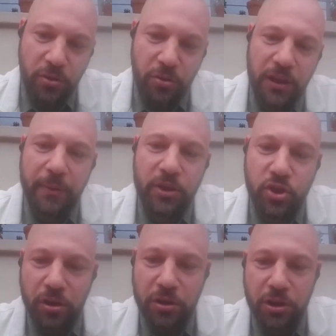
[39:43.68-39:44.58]
So the
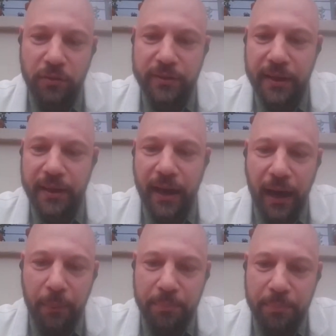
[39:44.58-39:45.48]
majority of the
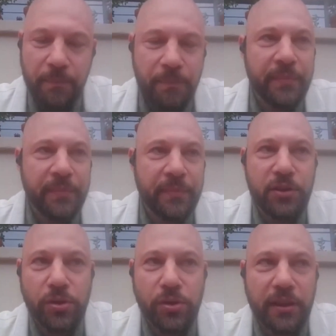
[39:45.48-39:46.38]
app
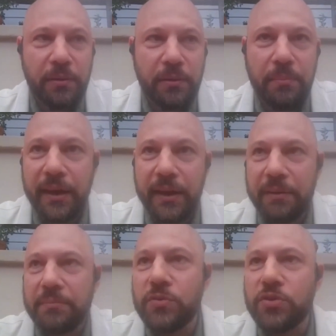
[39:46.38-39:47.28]
is used
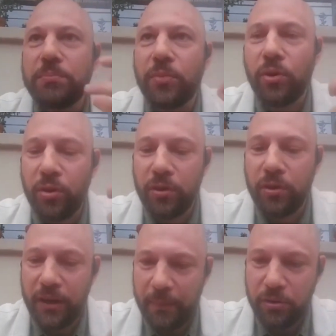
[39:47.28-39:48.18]
by small
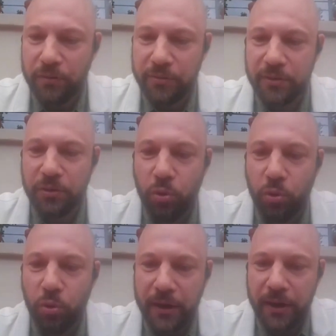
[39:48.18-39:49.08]
amount of
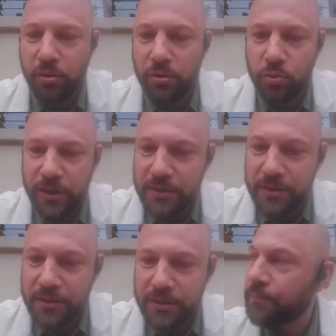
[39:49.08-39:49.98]
worker or
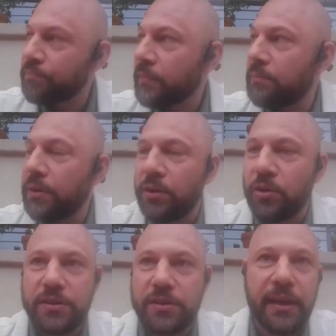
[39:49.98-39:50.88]
users
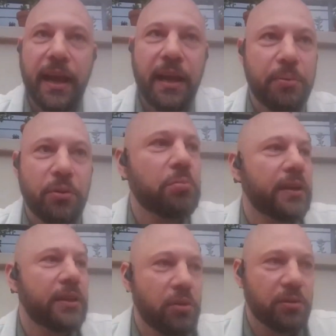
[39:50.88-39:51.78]
because they help
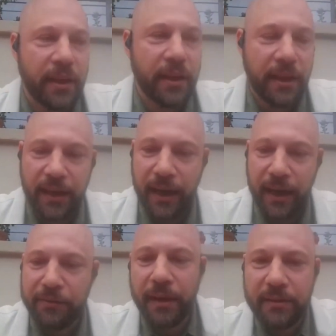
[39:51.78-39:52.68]
you in your daily
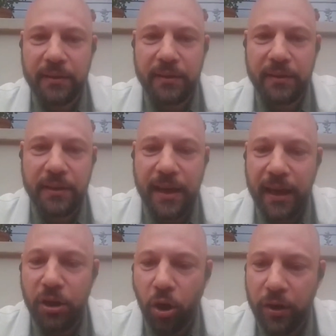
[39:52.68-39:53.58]
life, but it's
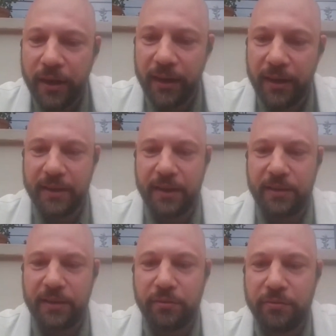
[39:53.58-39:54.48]
a local
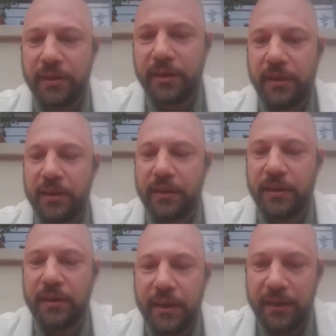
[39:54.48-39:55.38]
kind
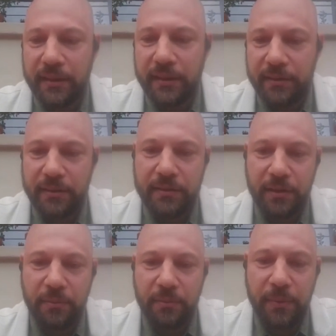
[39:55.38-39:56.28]
of need
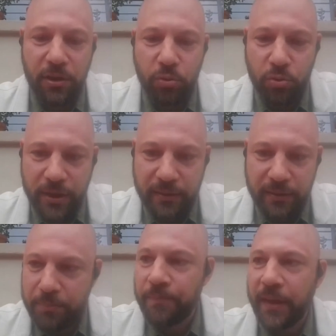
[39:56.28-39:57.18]
that make you use that
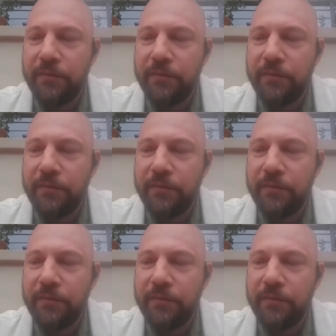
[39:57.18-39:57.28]
app.